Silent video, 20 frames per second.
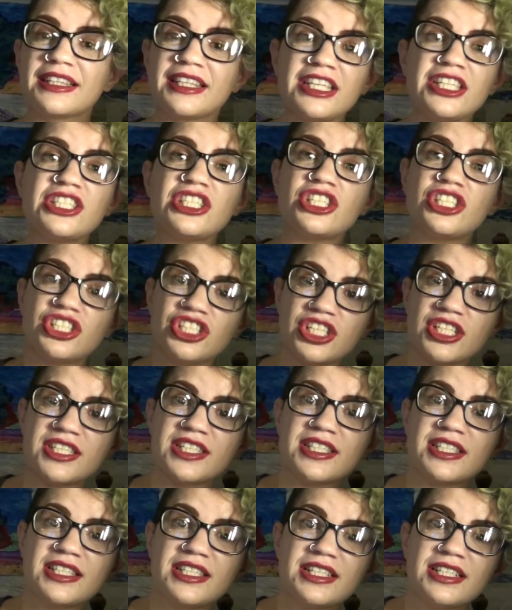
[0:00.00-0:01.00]
this is
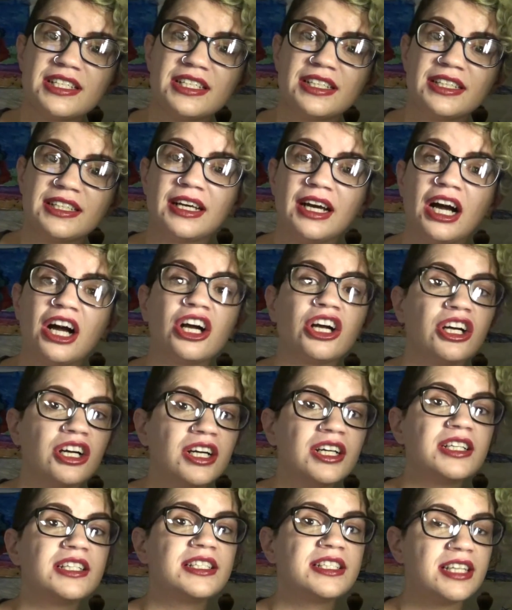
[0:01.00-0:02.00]
just a
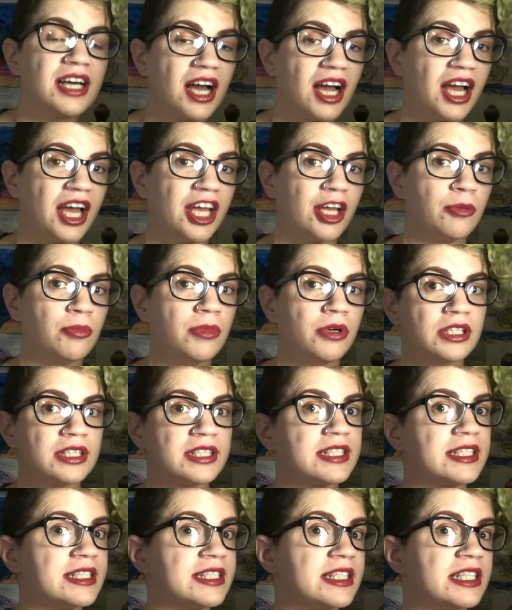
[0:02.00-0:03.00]
good time
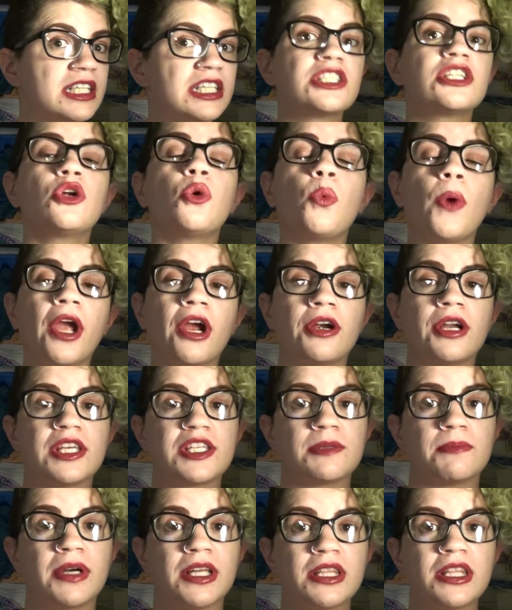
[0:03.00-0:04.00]
since it is an
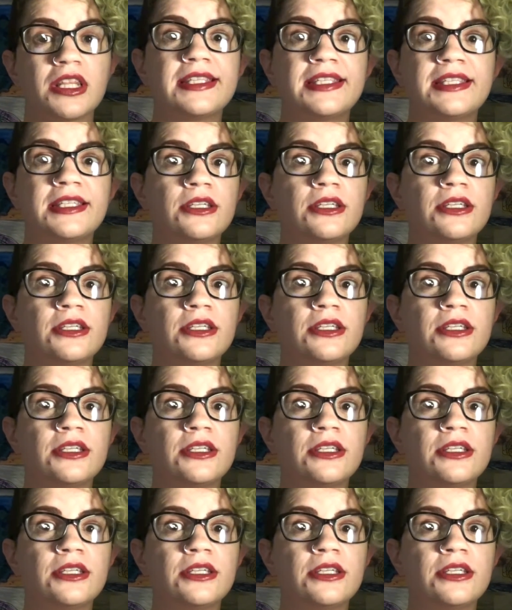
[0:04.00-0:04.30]
awareness month